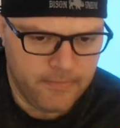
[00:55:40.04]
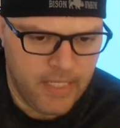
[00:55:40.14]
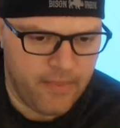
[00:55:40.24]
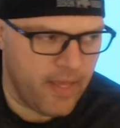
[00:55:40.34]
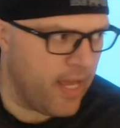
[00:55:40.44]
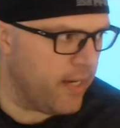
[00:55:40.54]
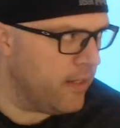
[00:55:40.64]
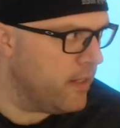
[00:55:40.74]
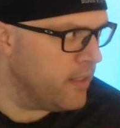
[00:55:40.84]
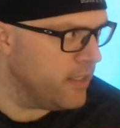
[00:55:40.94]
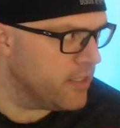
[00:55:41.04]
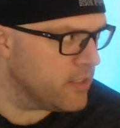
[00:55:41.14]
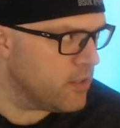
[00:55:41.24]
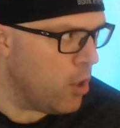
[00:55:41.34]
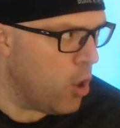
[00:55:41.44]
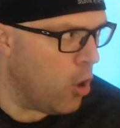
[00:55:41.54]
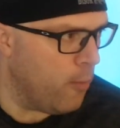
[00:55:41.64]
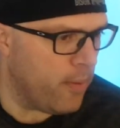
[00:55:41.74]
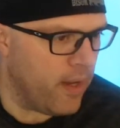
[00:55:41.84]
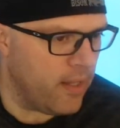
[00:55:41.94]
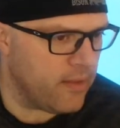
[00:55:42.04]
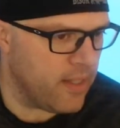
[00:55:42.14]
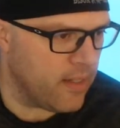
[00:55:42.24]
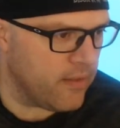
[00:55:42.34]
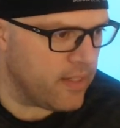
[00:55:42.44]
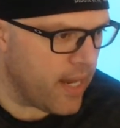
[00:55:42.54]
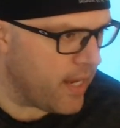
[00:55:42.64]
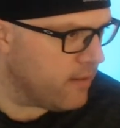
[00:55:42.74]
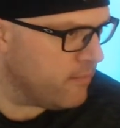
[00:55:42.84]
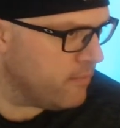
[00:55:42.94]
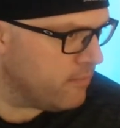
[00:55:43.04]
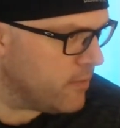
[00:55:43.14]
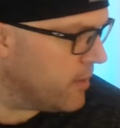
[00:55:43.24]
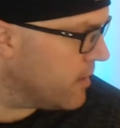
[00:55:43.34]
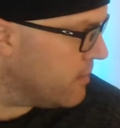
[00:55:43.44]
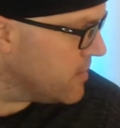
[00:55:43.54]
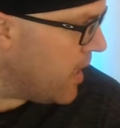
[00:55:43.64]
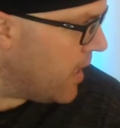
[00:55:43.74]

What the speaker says: And then you just hope at the end of the day. You gonna come say